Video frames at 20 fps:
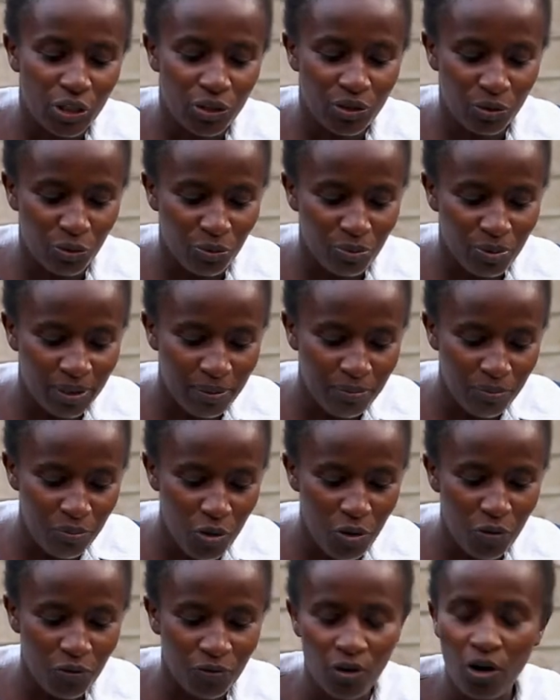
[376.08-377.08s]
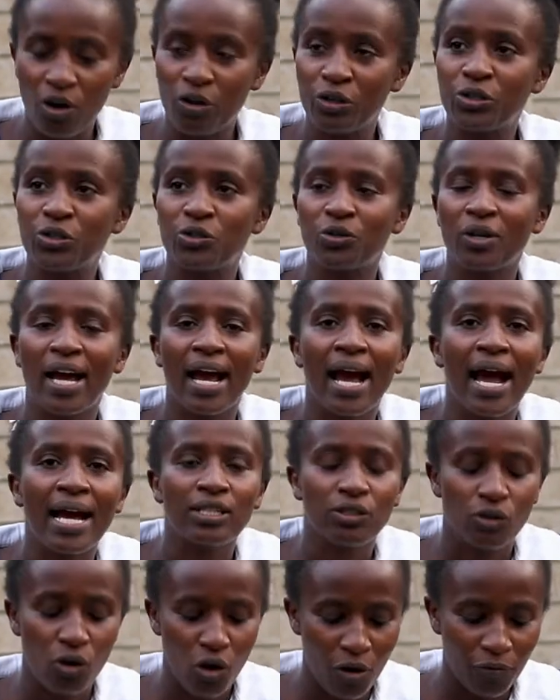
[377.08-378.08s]
to remove or to
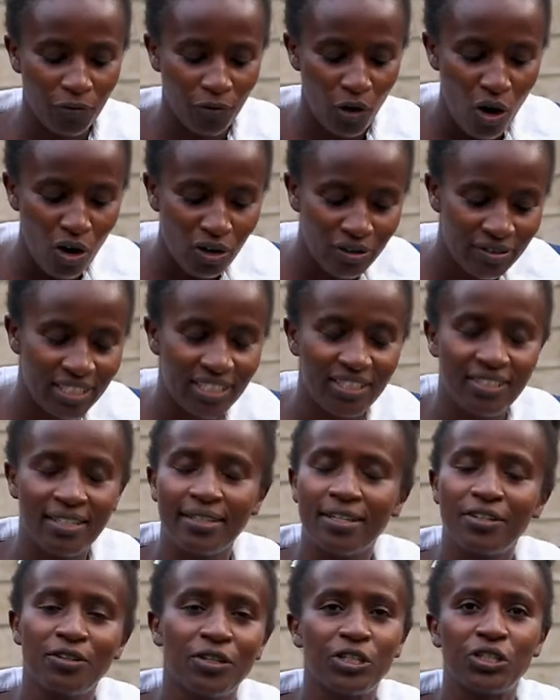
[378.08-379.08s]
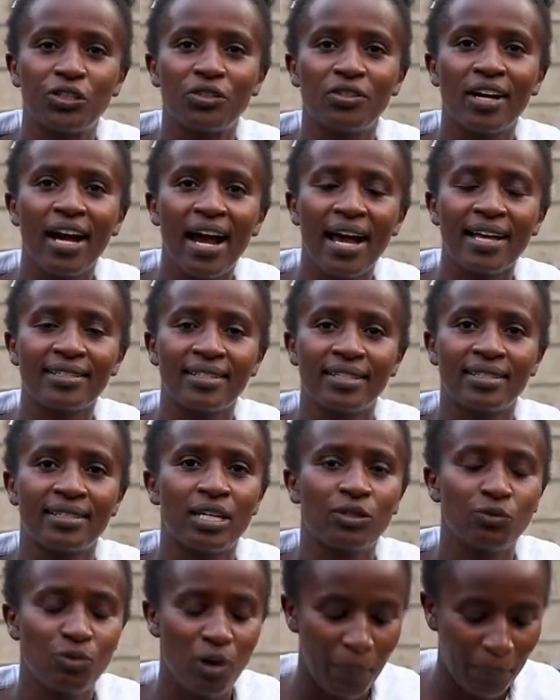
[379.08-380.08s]
cut off all the generational curses
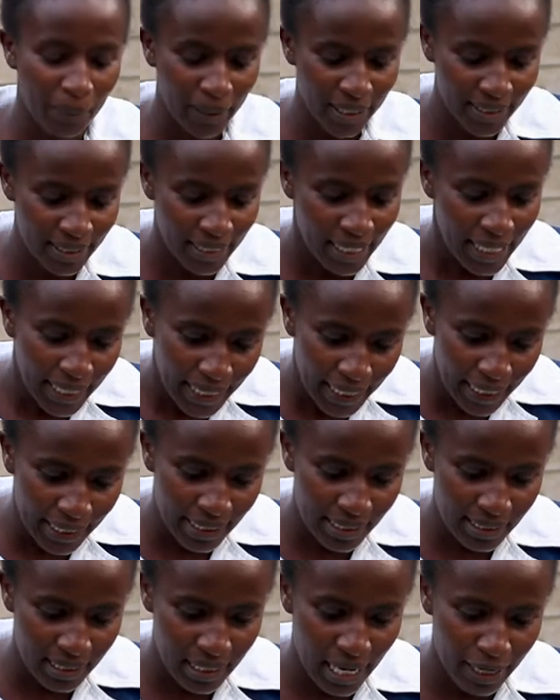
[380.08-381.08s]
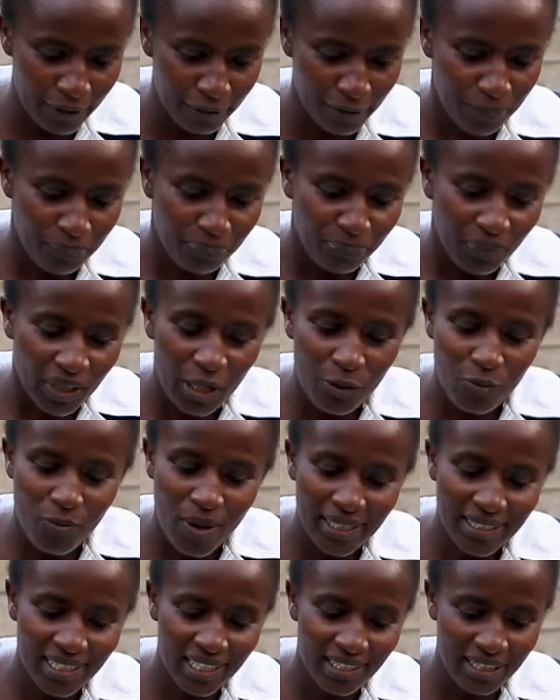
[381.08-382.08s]
that were placed in his life. He
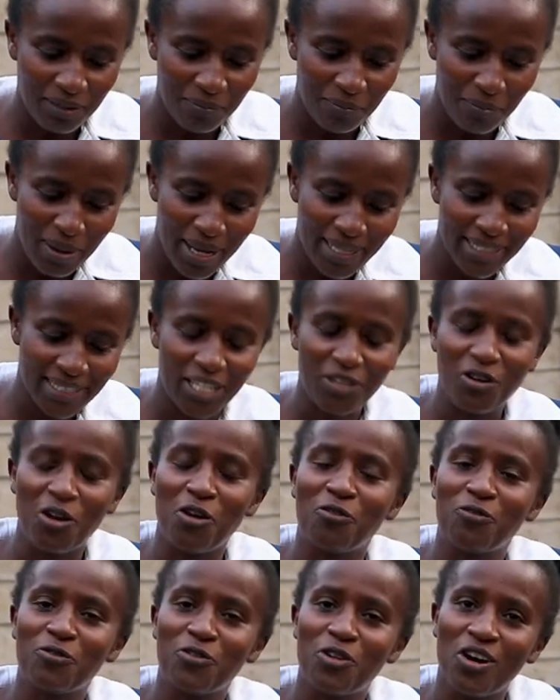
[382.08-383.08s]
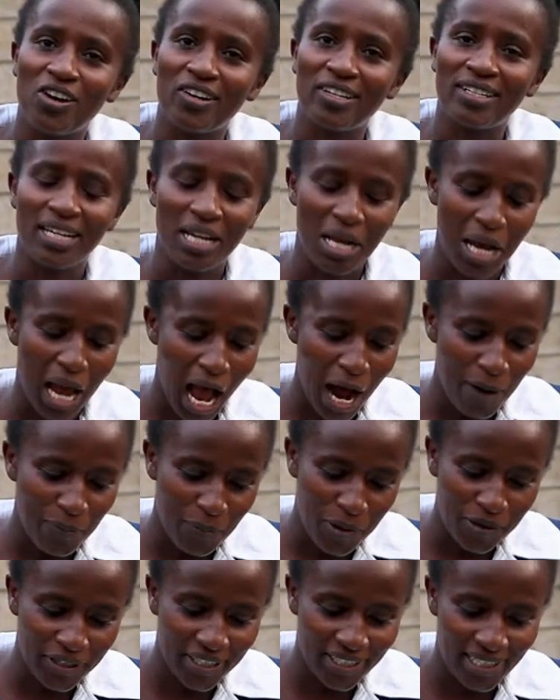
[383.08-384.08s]
wanted the blessing of God
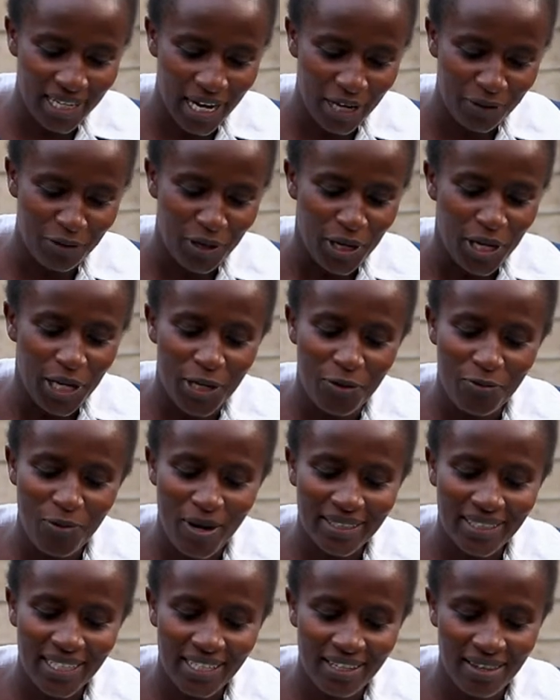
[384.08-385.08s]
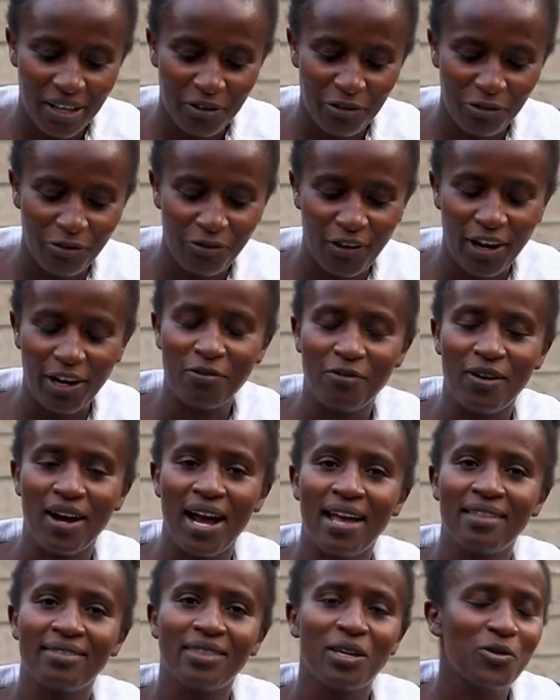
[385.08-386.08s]
upon his life. He wanted the favor
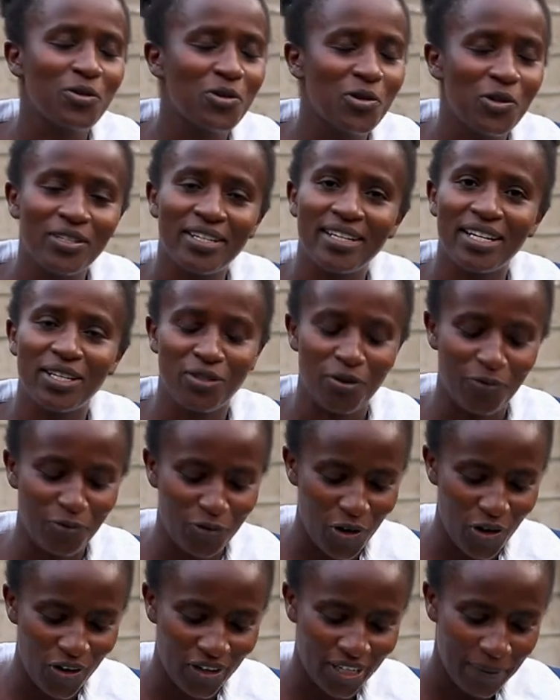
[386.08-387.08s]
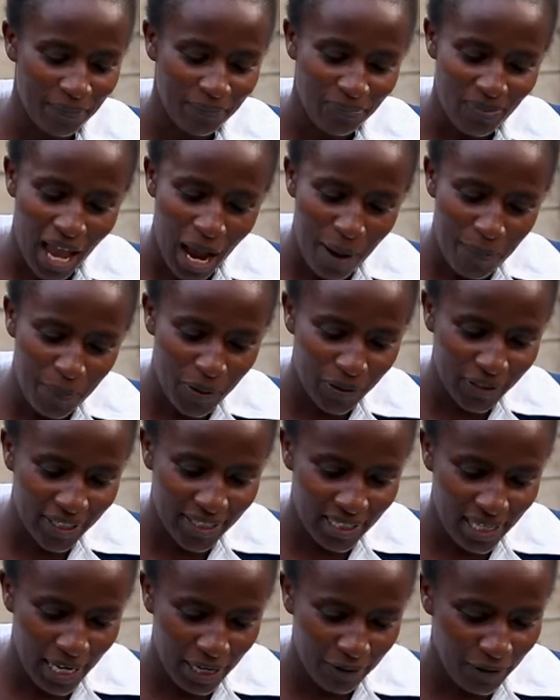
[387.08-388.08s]
and the goodness of God upon
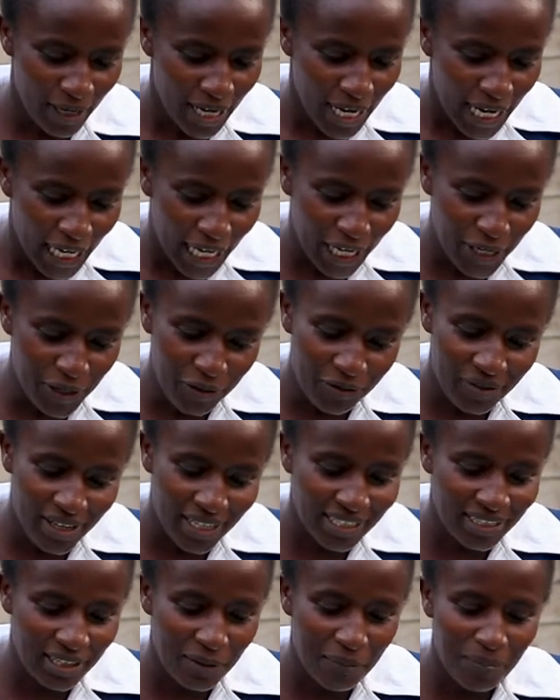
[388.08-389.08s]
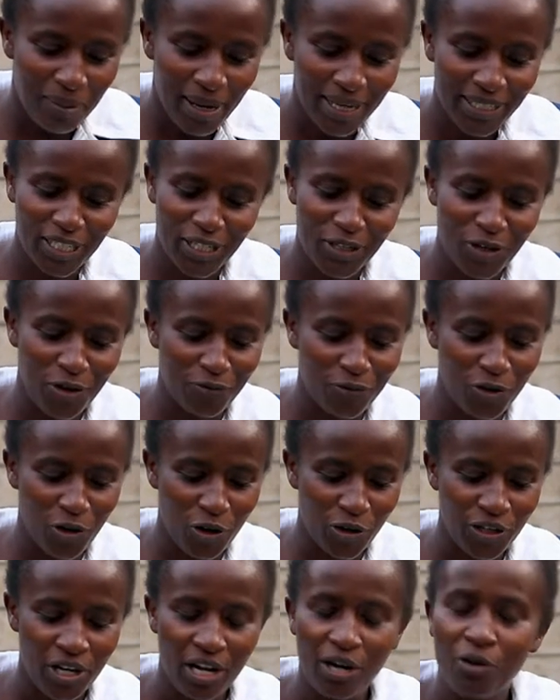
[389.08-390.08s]
his life. He knew that the blessing of
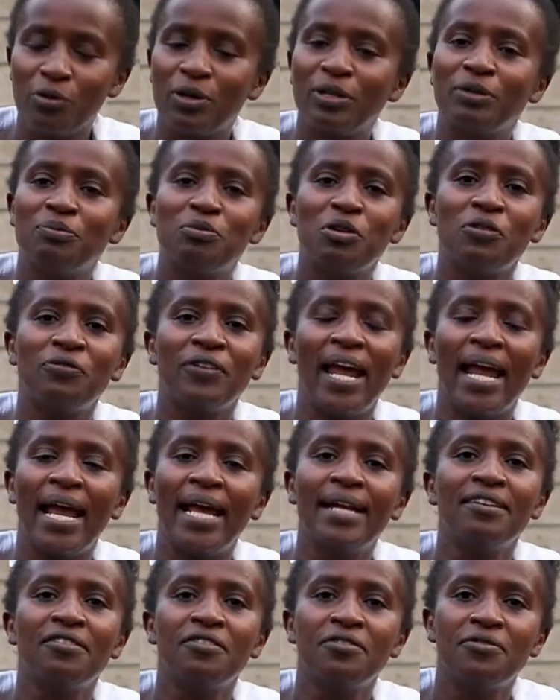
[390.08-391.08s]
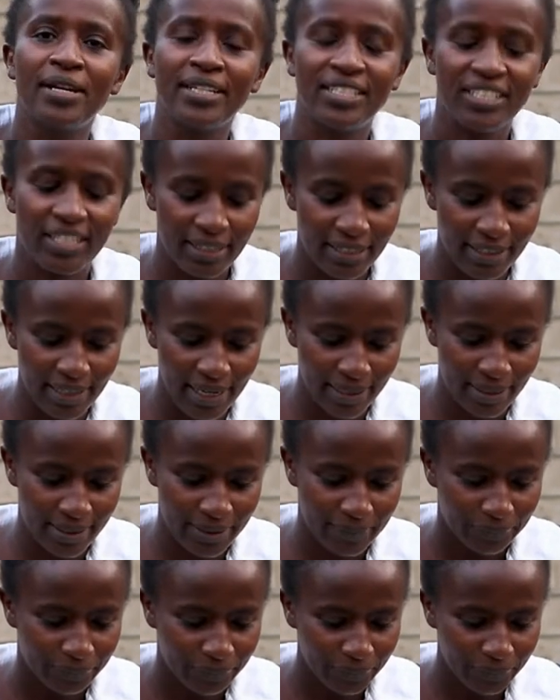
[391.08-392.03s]
God will remove any wretchedness